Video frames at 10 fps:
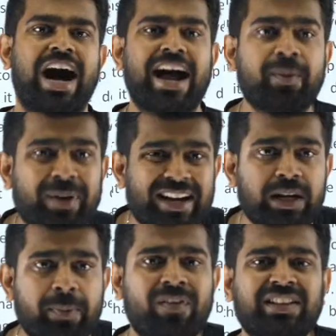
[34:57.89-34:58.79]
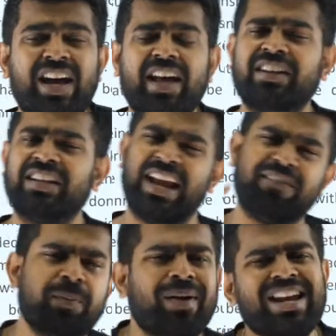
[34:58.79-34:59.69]
Unpredictable weather,
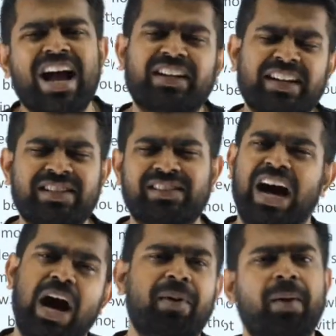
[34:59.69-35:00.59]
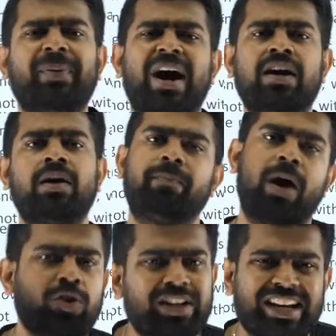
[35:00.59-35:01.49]
everybody agrees. Aamam pa,
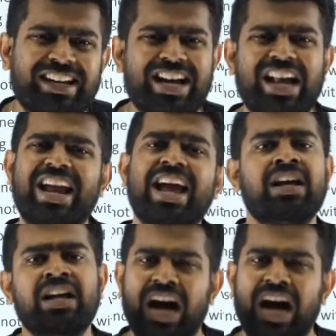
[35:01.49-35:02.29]
mountaineering nale